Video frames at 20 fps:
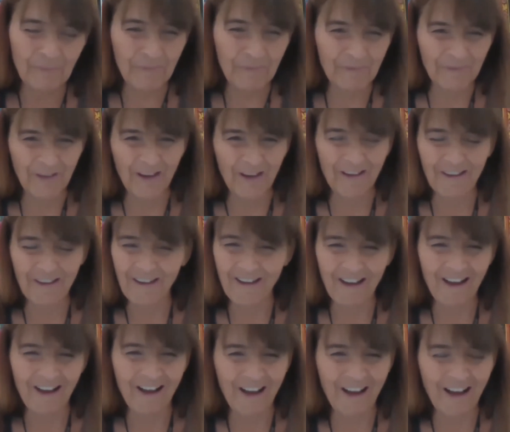so
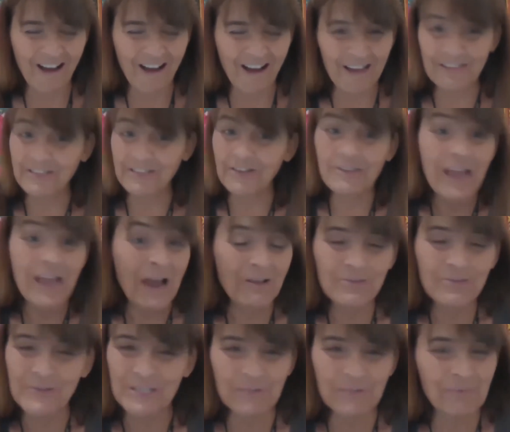I don't know how
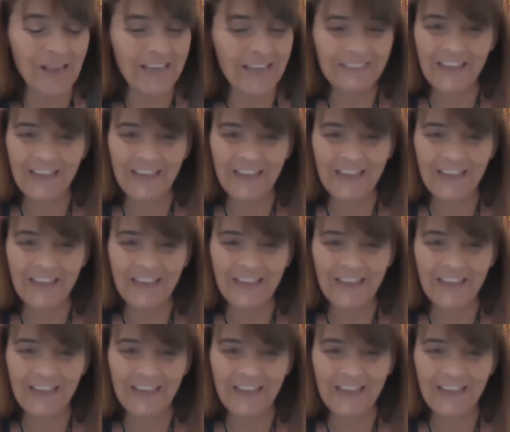to explain